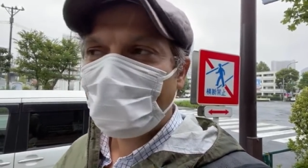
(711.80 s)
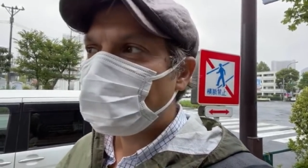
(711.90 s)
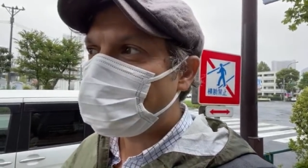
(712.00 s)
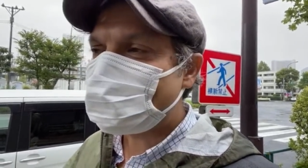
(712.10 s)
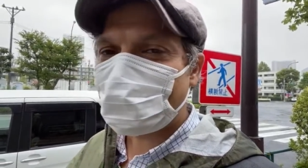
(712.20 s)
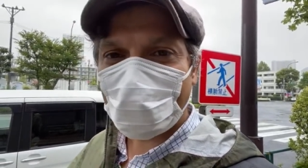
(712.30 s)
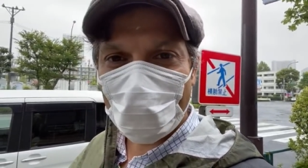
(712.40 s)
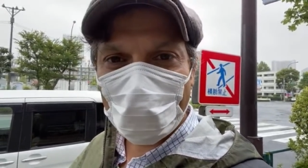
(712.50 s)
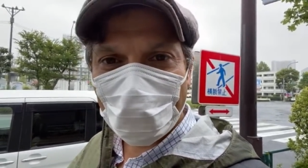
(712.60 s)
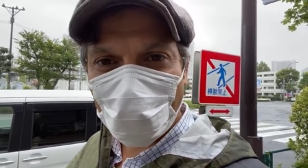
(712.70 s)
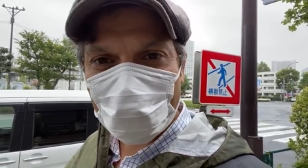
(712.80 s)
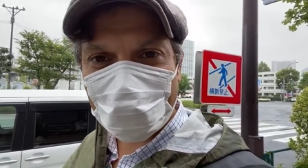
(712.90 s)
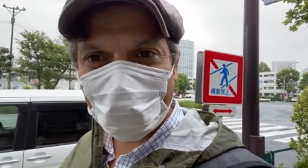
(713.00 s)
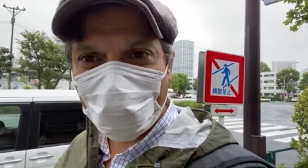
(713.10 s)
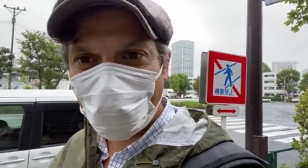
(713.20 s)
Best to come in
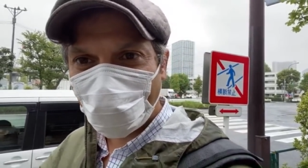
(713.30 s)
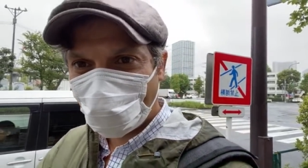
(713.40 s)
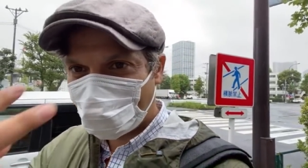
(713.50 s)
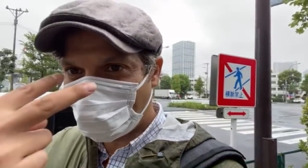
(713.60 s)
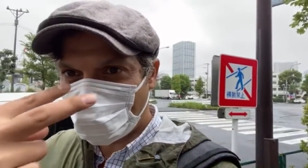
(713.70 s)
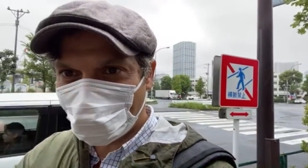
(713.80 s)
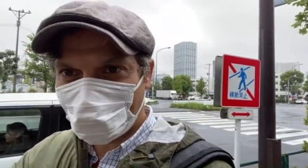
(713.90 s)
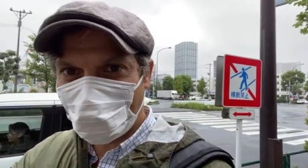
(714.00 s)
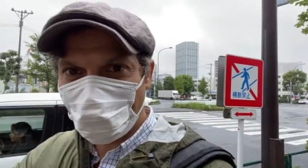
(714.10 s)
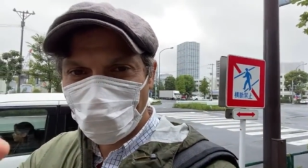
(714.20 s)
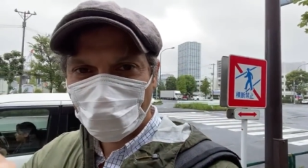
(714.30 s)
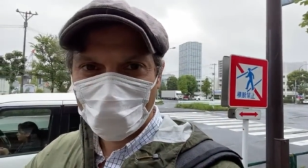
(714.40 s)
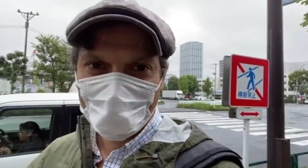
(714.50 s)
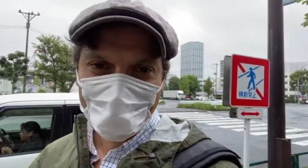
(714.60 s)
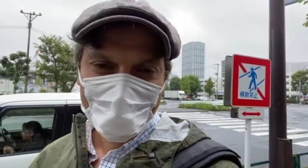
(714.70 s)
person, talk with them.
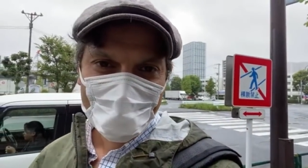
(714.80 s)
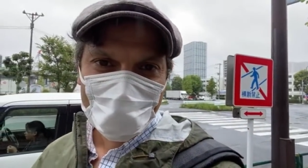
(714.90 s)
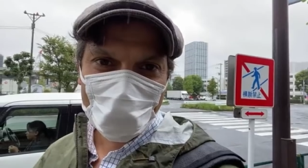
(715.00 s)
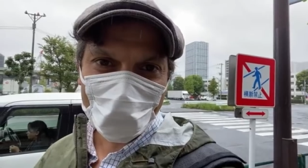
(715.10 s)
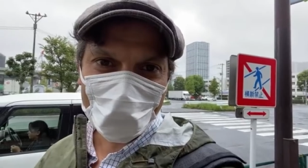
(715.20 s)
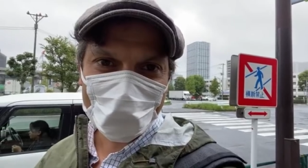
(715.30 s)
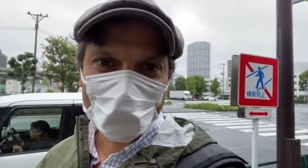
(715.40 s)
But